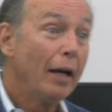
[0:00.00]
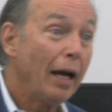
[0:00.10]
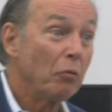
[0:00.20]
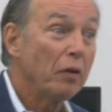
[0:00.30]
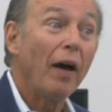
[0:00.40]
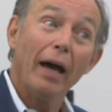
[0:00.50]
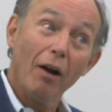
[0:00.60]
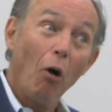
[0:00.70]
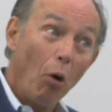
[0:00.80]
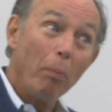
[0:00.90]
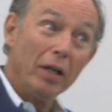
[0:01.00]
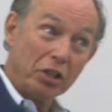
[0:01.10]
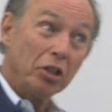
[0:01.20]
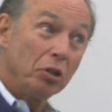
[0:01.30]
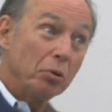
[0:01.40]
and we've had a whole
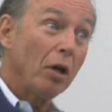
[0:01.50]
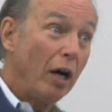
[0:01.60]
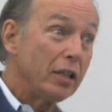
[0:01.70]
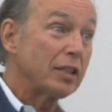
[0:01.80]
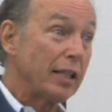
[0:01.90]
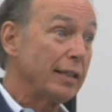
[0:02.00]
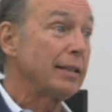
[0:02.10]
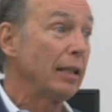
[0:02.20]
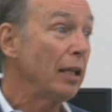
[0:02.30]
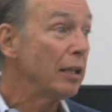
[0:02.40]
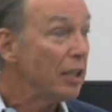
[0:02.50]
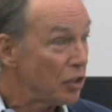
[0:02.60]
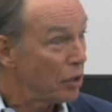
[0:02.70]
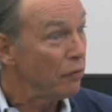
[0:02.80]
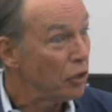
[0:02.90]
bunch of new laws since then, and
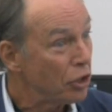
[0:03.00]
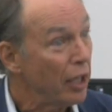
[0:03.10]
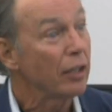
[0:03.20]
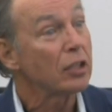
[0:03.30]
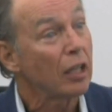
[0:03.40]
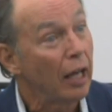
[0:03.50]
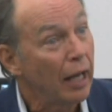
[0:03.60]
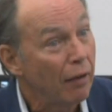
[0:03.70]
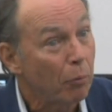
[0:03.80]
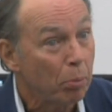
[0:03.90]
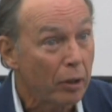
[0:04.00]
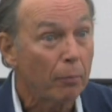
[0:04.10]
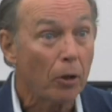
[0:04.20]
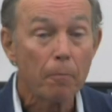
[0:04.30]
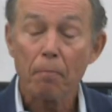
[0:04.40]
this will give you a chance to kind of have a
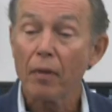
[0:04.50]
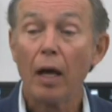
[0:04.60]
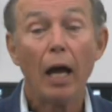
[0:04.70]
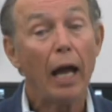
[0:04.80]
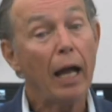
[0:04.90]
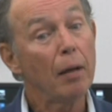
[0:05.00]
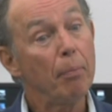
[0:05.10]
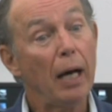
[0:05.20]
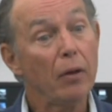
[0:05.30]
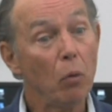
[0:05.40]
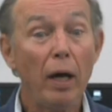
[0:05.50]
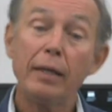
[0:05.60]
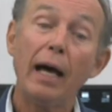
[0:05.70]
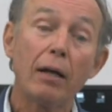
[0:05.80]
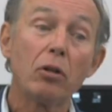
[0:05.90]
primer. And by the way,
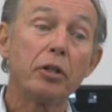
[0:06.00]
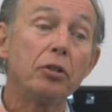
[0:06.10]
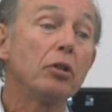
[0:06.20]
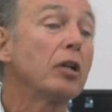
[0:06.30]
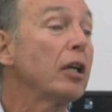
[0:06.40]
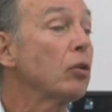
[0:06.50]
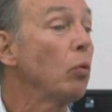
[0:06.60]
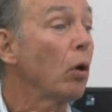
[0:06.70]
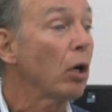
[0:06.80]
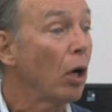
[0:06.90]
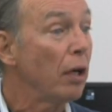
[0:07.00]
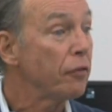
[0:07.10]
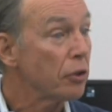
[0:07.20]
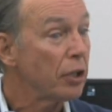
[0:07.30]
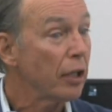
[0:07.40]
not only do you get to work
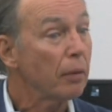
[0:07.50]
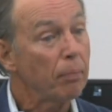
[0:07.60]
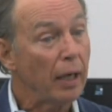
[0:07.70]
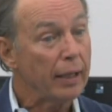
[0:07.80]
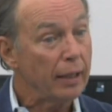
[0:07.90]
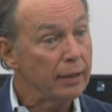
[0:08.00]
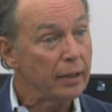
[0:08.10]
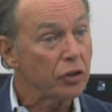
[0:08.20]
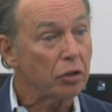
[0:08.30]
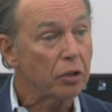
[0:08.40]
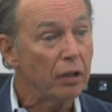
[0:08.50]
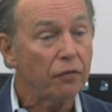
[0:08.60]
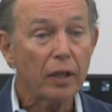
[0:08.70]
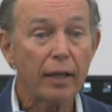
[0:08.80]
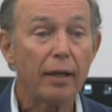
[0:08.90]
off your ticket by getting this
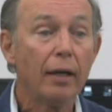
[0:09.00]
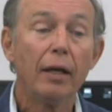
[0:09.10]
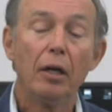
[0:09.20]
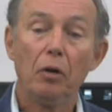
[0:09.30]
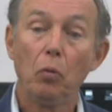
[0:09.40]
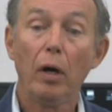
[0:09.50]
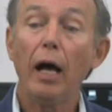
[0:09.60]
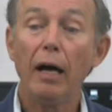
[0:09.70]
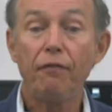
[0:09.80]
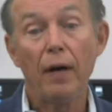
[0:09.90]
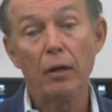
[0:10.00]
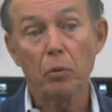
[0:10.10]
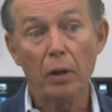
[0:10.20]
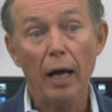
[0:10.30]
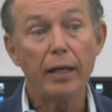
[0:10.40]
certificate, what I
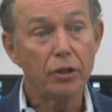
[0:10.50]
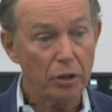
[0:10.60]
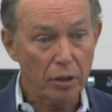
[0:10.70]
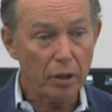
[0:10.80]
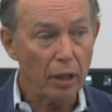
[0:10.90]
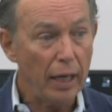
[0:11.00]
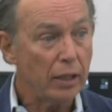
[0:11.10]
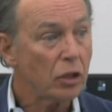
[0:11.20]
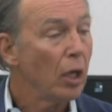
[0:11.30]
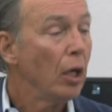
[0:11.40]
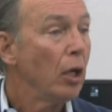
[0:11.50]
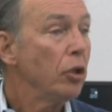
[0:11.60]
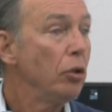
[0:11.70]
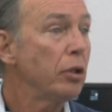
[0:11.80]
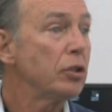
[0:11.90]
found when I took the class,
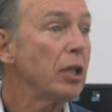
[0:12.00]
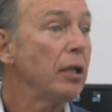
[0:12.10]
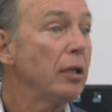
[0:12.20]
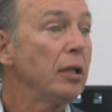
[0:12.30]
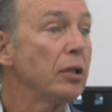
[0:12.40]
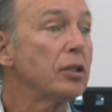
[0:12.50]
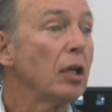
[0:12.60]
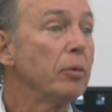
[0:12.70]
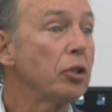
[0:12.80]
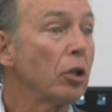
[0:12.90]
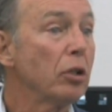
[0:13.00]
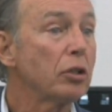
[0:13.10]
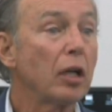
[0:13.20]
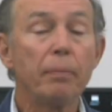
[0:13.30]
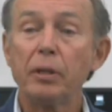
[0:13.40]
you can send it into some insurance
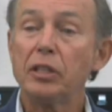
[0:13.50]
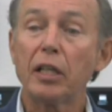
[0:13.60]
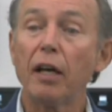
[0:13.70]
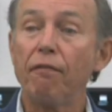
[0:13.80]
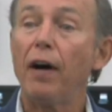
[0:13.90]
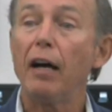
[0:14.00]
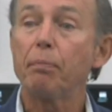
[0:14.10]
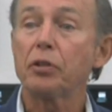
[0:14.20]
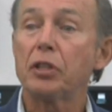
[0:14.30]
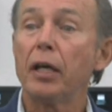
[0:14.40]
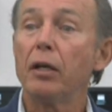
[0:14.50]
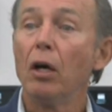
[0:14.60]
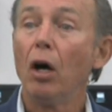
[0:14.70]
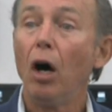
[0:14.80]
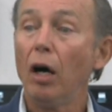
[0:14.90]
companies, get 5%
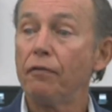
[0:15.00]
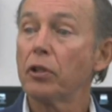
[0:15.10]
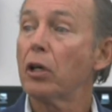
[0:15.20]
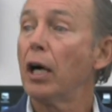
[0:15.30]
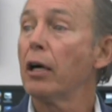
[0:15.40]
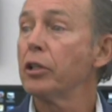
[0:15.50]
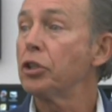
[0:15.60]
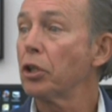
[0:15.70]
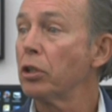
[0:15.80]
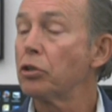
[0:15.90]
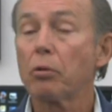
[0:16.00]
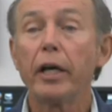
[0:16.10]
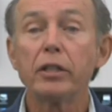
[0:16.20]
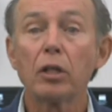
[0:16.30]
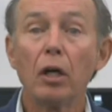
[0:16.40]
off your car insurance
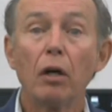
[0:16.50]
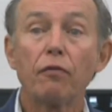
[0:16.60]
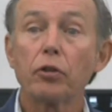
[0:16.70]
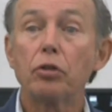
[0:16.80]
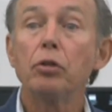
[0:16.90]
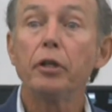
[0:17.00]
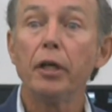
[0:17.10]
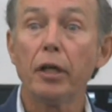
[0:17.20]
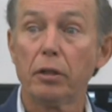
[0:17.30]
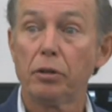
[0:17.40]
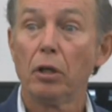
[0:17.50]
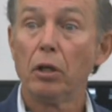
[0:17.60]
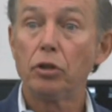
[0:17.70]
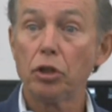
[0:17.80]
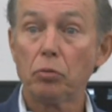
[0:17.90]
rates for two years,
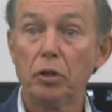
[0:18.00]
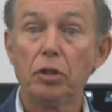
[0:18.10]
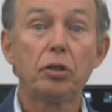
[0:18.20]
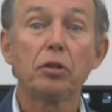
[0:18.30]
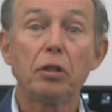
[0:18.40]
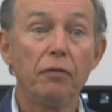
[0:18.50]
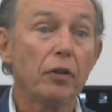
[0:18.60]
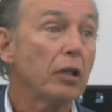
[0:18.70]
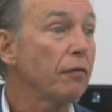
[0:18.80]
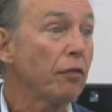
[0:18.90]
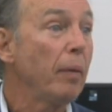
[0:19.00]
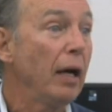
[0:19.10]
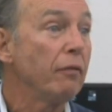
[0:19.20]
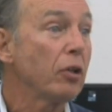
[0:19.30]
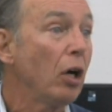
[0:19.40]
just with the certificate from
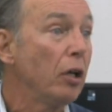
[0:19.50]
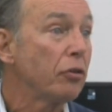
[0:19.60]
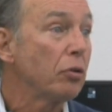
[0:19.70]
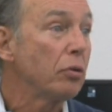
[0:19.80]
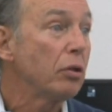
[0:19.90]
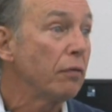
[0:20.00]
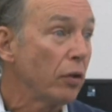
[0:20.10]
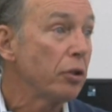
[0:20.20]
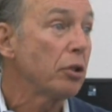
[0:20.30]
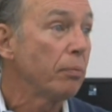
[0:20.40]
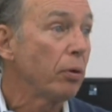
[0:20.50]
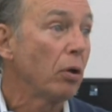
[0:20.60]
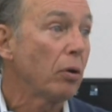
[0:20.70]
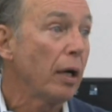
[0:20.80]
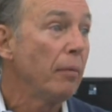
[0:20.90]
having gone through the diversion
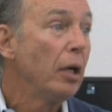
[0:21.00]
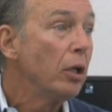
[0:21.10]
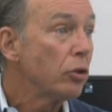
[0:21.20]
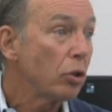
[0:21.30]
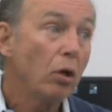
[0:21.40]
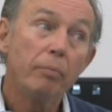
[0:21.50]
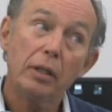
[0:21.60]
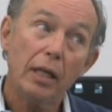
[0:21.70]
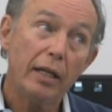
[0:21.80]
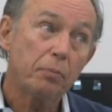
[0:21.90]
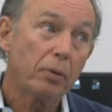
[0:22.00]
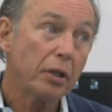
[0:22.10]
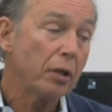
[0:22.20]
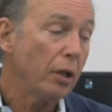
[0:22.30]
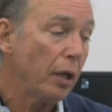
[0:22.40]
program. So, I mean, that's pretty
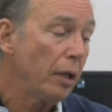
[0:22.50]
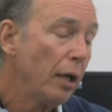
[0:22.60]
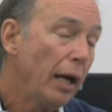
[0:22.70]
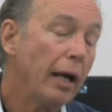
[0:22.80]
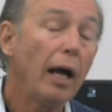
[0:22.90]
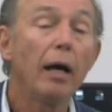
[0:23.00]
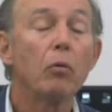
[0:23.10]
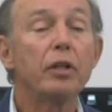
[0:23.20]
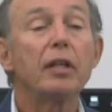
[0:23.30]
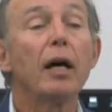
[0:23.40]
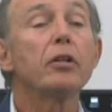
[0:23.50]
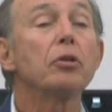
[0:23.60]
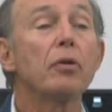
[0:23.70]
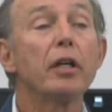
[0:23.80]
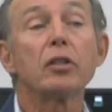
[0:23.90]
good. And I would tell
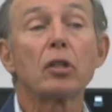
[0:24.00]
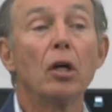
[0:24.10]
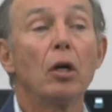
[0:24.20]
you this